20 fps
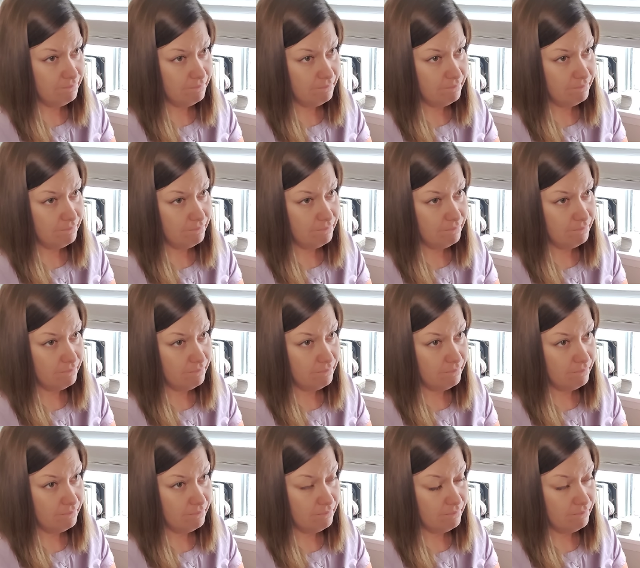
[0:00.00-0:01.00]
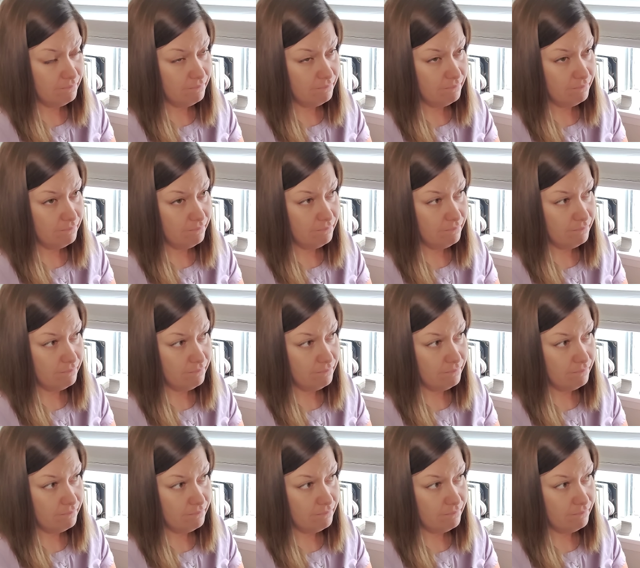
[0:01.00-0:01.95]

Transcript: No one is speaking in this clip.